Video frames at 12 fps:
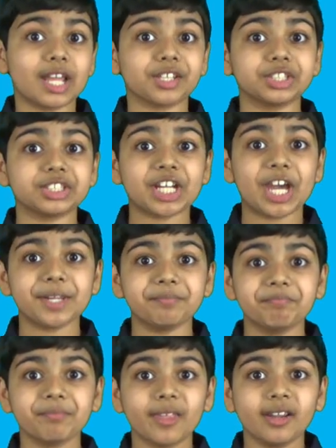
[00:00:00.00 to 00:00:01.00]
at the
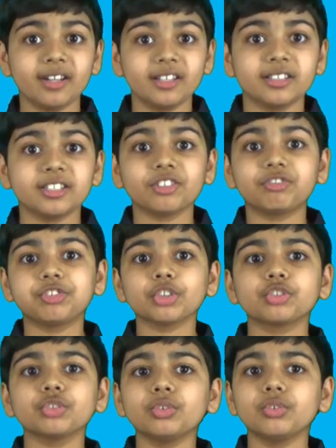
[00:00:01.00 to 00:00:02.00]
time. The
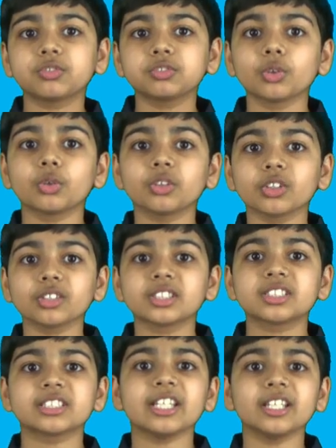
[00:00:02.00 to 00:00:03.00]
official Florida
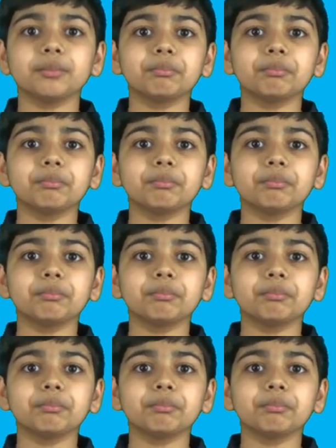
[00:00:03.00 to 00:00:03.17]
state